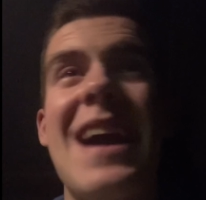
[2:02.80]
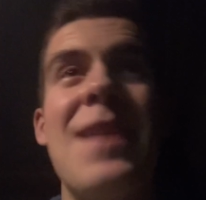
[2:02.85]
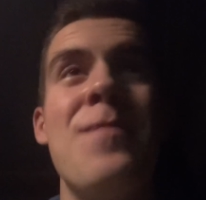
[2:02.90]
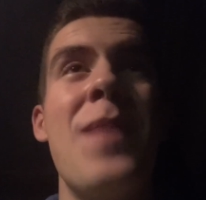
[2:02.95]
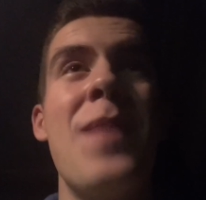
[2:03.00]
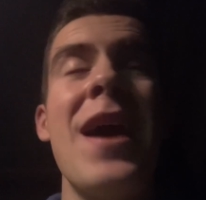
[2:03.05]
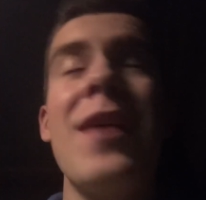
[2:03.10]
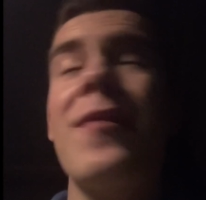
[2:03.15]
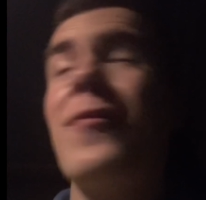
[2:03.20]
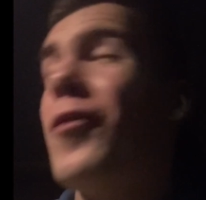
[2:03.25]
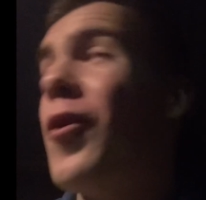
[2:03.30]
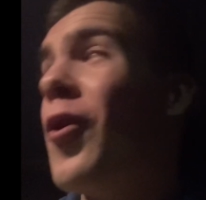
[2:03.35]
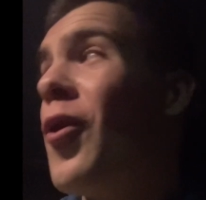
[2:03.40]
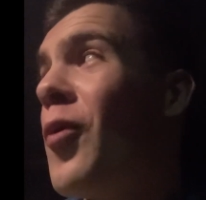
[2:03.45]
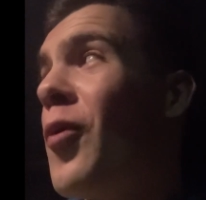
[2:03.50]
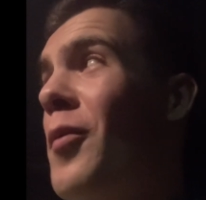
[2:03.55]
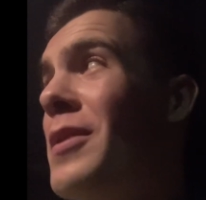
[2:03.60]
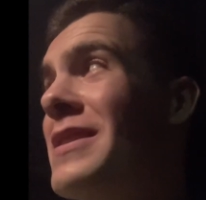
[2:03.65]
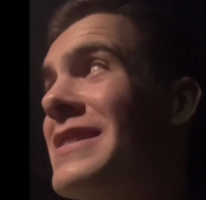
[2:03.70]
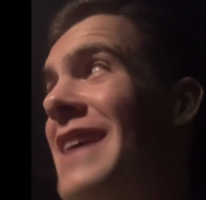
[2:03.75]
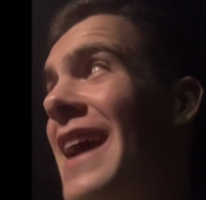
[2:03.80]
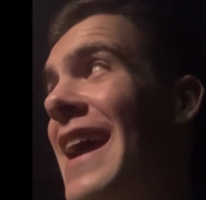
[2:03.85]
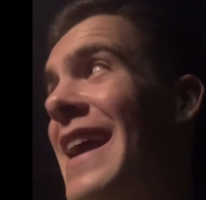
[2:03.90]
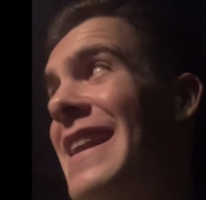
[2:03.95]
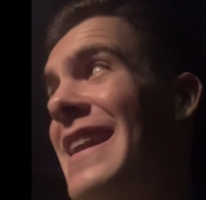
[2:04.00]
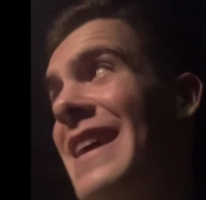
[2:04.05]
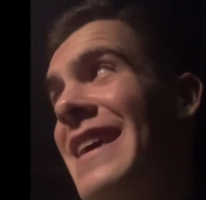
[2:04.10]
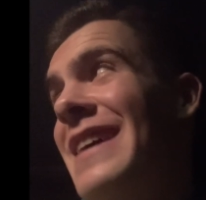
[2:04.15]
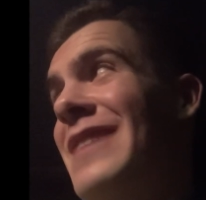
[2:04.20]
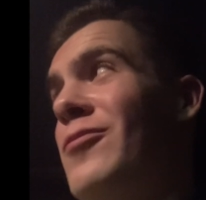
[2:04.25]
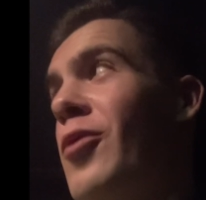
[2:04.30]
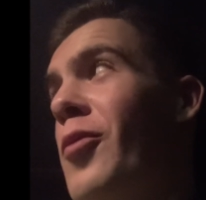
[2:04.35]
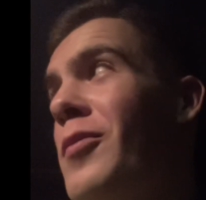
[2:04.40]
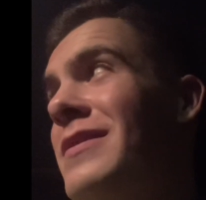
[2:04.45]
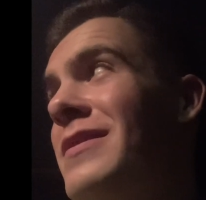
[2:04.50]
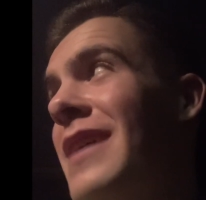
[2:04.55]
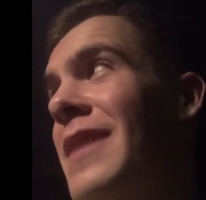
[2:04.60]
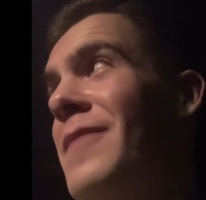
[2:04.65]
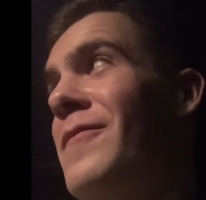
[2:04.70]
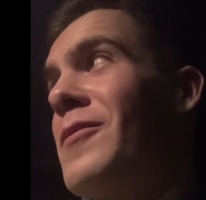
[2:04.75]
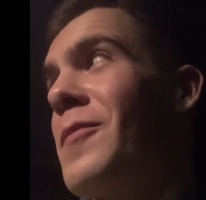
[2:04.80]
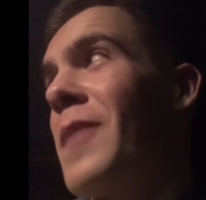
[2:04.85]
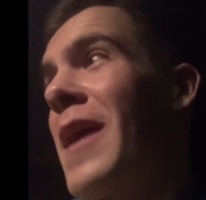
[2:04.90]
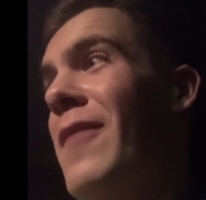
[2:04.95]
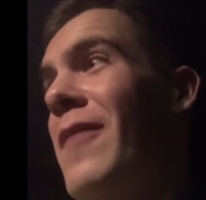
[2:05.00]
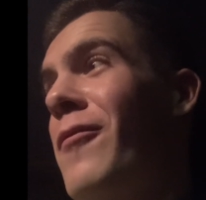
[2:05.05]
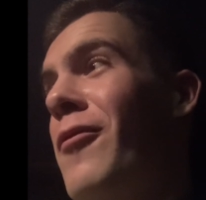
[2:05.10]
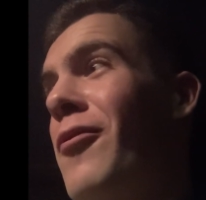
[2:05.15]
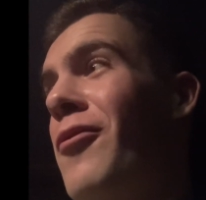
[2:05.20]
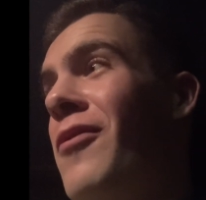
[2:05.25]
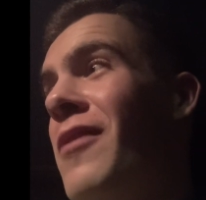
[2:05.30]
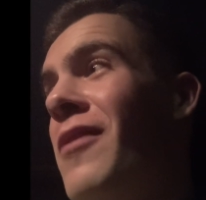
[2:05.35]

back four. What are we saying? What are we saying for the back four?